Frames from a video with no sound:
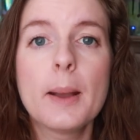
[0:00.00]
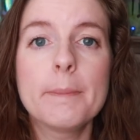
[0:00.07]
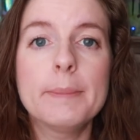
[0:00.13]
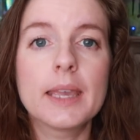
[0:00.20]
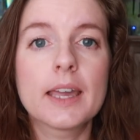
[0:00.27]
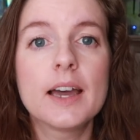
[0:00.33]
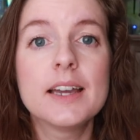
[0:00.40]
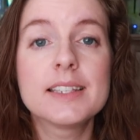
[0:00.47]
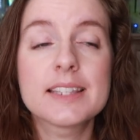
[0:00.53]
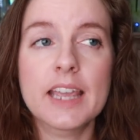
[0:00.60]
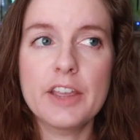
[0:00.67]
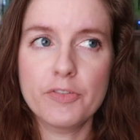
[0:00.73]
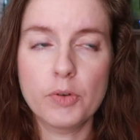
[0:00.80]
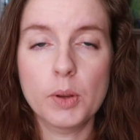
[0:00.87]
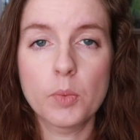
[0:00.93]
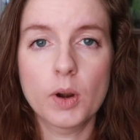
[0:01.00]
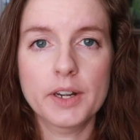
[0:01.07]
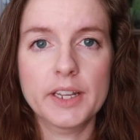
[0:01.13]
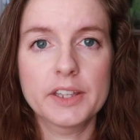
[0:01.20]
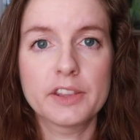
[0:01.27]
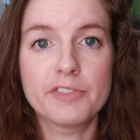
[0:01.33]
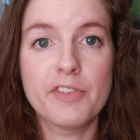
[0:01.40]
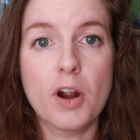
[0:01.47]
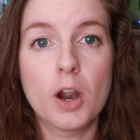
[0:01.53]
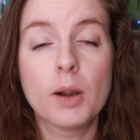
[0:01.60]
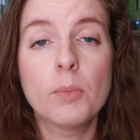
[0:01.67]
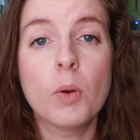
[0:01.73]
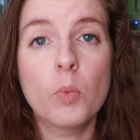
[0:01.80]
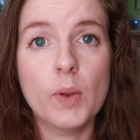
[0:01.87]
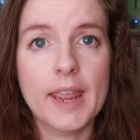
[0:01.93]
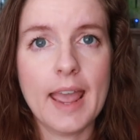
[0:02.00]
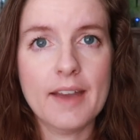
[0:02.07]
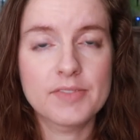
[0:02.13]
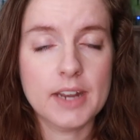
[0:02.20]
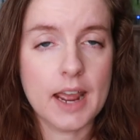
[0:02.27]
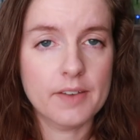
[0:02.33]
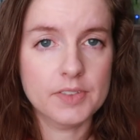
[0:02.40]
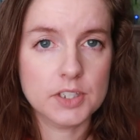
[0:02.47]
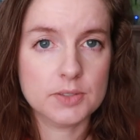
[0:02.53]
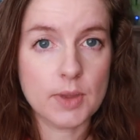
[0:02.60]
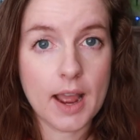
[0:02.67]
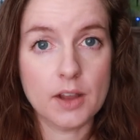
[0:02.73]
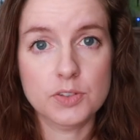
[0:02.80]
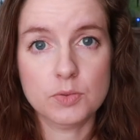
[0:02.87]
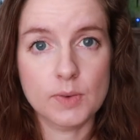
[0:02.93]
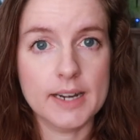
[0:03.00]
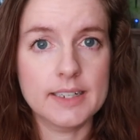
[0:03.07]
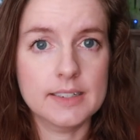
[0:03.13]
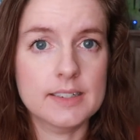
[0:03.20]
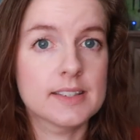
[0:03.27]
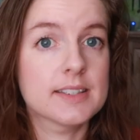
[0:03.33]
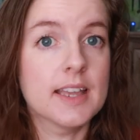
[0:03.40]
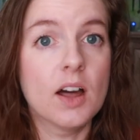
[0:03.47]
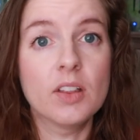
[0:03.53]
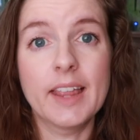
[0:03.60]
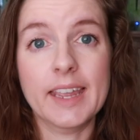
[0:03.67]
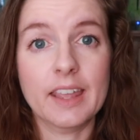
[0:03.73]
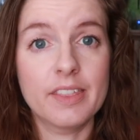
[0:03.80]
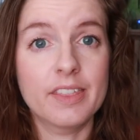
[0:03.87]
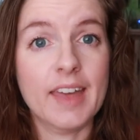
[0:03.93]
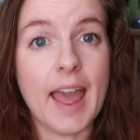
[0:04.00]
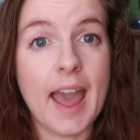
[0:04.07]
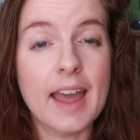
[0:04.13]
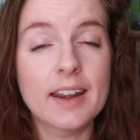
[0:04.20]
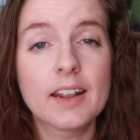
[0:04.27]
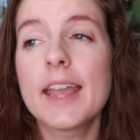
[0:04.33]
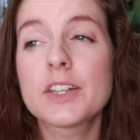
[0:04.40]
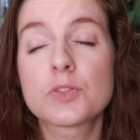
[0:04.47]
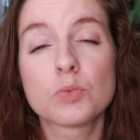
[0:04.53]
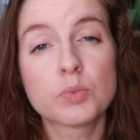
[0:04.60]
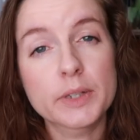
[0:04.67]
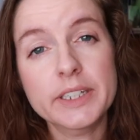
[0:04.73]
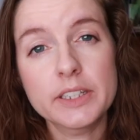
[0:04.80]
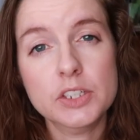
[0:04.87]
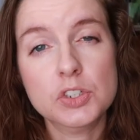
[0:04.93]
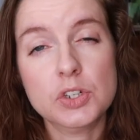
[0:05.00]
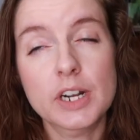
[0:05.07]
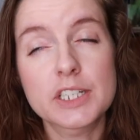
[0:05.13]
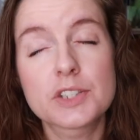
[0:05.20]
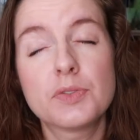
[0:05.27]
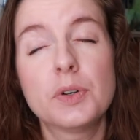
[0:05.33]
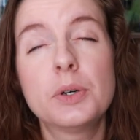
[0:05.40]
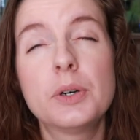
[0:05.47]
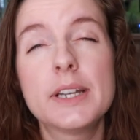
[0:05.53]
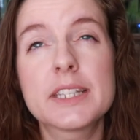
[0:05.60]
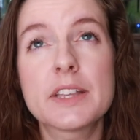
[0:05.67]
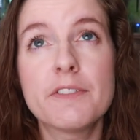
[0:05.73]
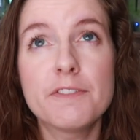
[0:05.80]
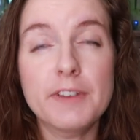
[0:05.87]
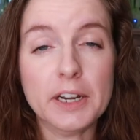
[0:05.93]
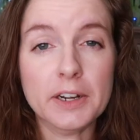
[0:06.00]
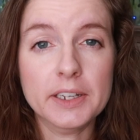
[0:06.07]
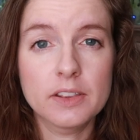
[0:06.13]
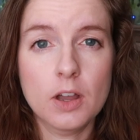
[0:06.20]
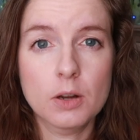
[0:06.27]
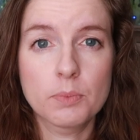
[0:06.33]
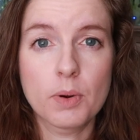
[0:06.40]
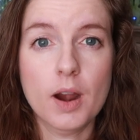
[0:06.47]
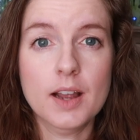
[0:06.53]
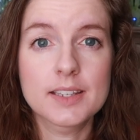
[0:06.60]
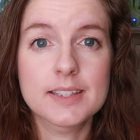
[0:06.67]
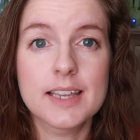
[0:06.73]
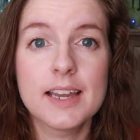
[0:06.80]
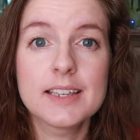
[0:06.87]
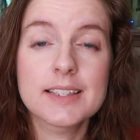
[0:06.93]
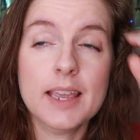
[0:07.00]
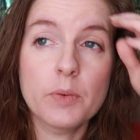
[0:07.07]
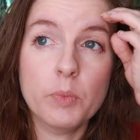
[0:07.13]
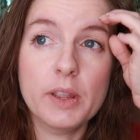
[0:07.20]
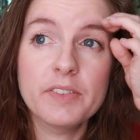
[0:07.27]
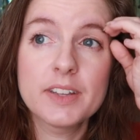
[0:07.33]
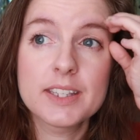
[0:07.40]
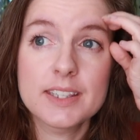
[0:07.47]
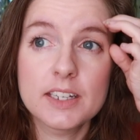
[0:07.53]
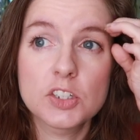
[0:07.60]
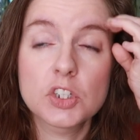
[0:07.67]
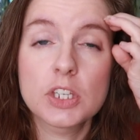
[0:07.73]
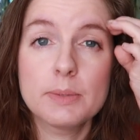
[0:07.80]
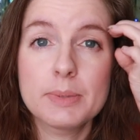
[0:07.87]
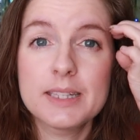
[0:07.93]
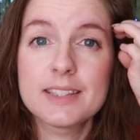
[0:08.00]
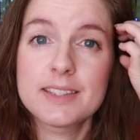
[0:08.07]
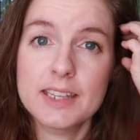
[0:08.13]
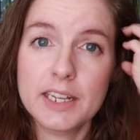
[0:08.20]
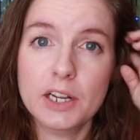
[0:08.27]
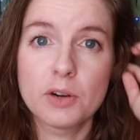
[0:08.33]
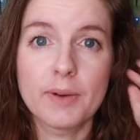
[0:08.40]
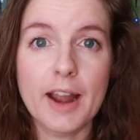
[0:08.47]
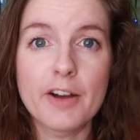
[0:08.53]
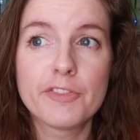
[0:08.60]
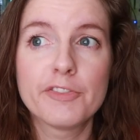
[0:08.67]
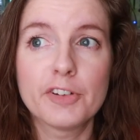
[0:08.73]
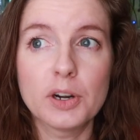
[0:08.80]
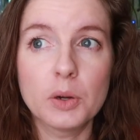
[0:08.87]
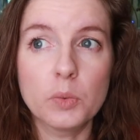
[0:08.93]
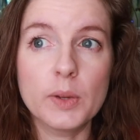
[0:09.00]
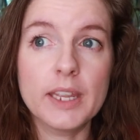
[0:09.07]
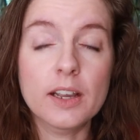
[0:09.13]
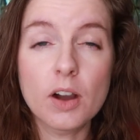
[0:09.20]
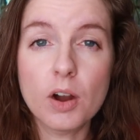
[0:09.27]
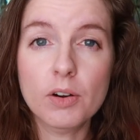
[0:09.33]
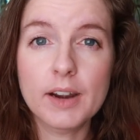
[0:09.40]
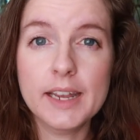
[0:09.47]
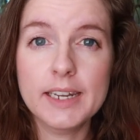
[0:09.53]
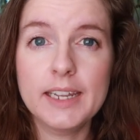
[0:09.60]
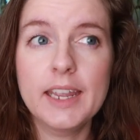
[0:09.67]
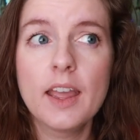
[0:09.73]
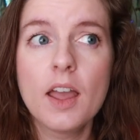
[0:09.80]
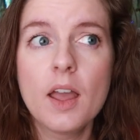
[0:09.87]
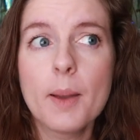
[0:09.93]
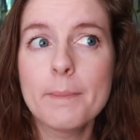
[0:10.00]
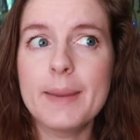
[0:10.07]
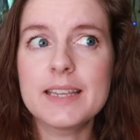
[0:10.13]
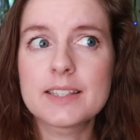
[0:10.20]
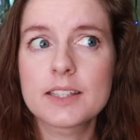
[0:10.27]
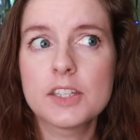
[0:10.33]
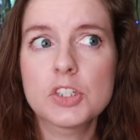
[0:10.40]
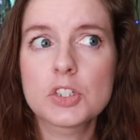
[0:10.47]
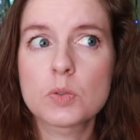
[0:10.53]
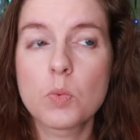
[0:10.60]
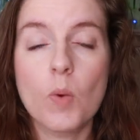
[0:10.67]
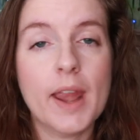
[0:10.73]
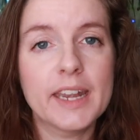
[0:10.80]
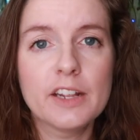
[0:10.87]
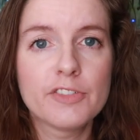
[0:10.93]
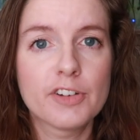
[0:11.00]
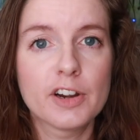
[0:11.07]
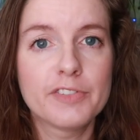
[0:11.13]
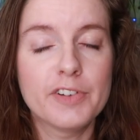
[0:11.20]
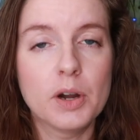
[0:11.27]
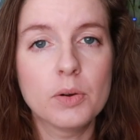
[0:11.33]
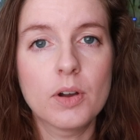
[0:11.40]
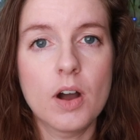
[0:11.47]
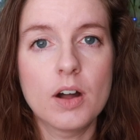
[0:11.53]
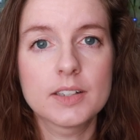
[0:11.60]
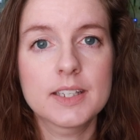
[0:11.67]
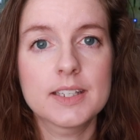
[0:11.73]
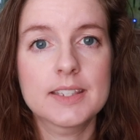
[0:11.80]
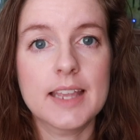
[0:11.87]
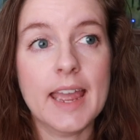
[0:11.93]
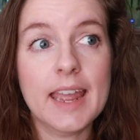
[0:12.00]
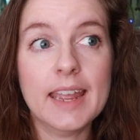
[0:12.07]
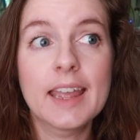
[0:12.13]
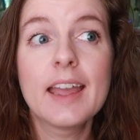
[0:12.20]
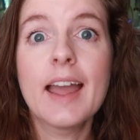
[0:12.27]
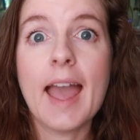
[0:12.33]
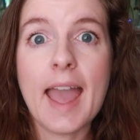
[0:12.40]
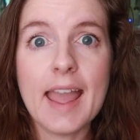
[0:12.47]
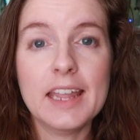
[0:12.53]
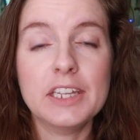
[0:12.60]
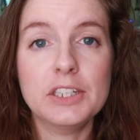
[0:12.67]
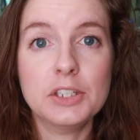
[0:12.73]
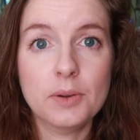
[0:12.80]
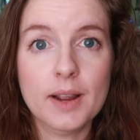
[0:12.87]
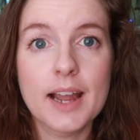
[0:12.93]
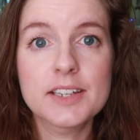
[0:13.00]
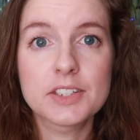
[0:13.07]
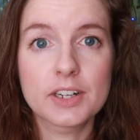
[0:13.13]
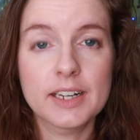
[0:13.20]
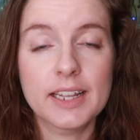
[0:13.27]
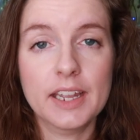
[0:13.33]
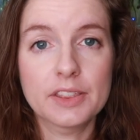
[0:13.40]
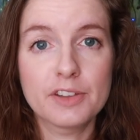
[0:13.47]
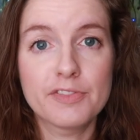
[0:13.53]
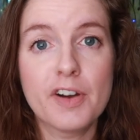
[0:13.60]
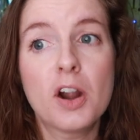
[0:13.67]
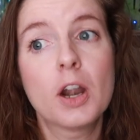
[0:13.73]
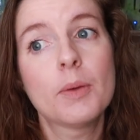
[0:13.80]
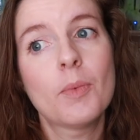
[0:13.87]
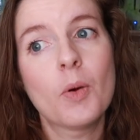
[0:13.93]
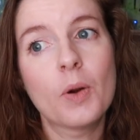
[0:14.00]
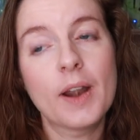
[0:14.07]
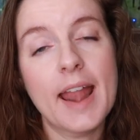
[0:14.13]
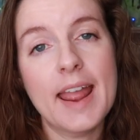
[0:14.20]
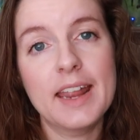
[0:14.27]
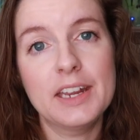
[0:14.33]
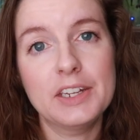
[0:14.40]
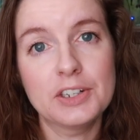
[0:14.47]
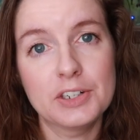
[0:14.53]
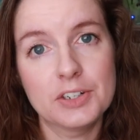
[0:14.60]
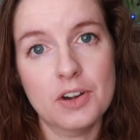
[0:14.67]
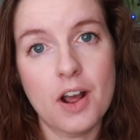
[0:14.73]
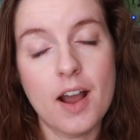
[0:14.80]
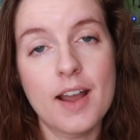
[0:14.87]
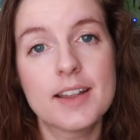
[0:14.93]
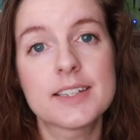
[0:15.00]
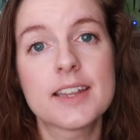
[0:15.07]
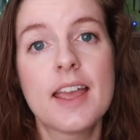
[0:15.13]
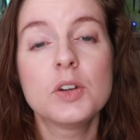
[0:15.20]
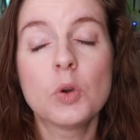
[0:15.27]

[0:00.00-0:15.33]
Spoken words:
Because if we were to get the farm, we have to have this house ready to sell like that. It's really stressful. It's a very long process. And we've essentially been sitting around for a week already, basically just waiting for a phone call to say, hey, you guys are gonna get the farm, or hey, you're not.